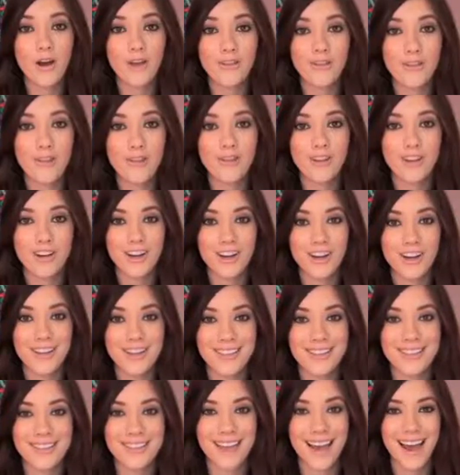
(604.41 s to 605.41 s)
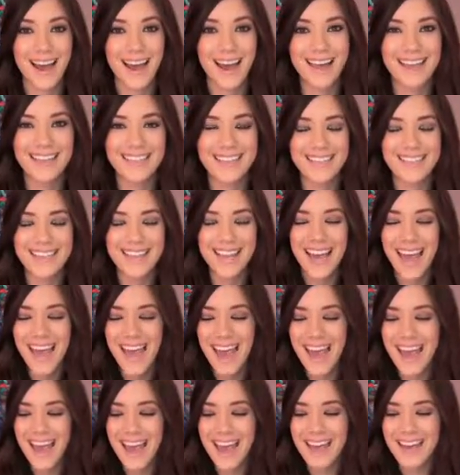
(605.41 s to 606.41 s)
our favorite good sides.
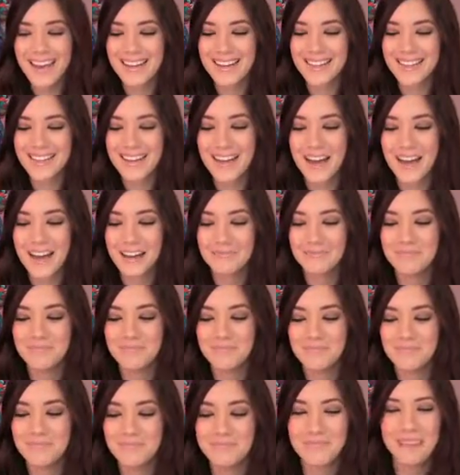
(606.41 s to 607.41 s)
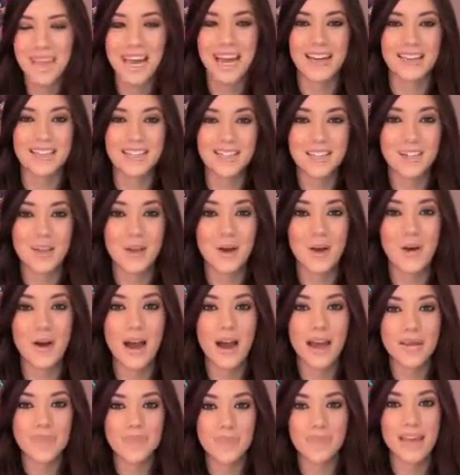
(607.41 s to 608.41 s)
And yeah, so
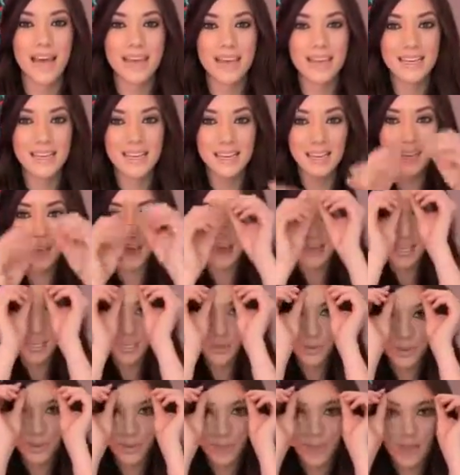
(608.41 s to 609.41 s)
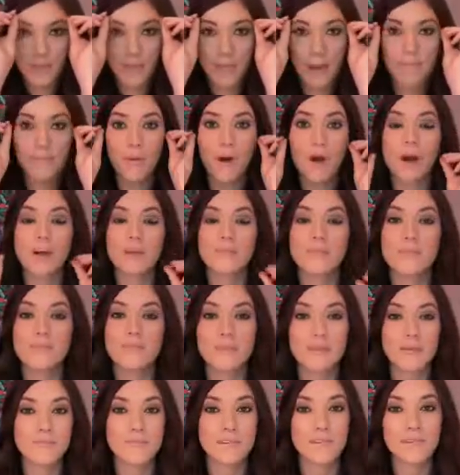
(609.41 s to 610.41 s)
I'm liking switching up my part.
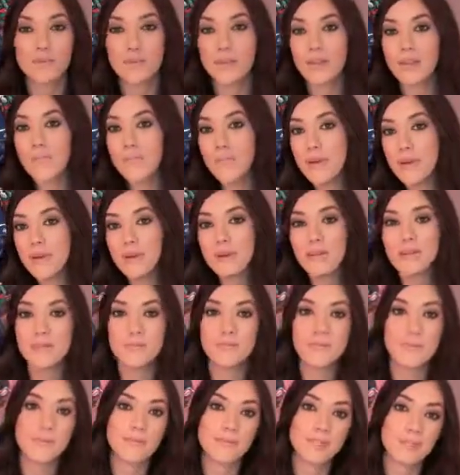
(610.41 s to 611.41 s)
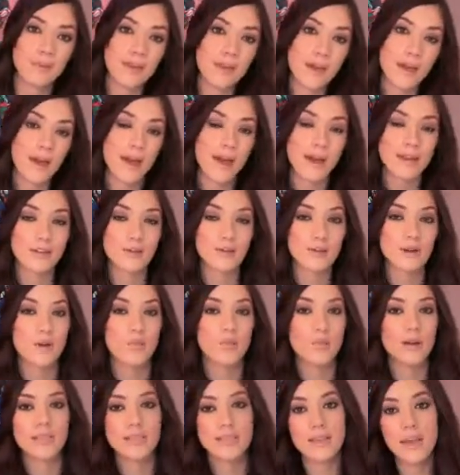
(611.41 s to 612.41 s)
Sometimes I do it in the middle, sometimes I do it
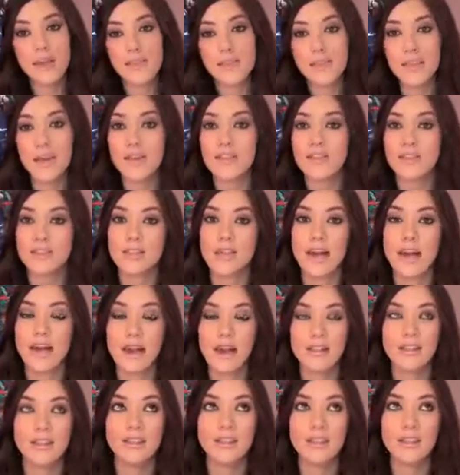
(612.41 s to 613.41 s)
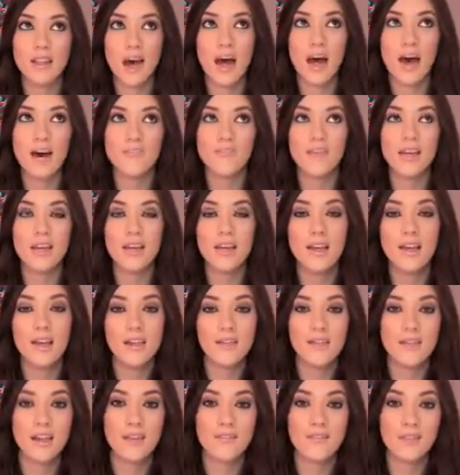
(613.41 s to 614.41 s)
on one side, the other side. I love,
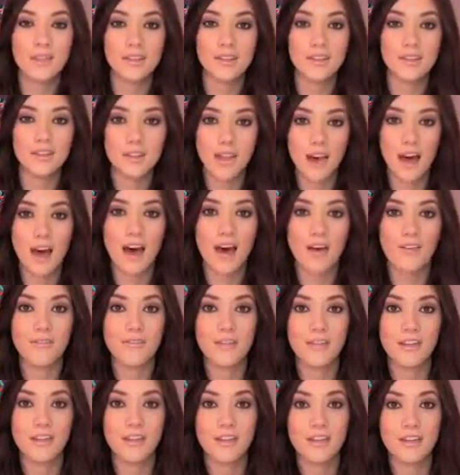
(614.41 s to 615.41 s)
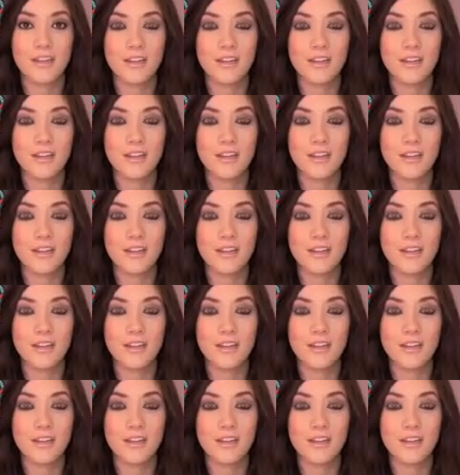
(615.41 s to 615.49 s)
love, love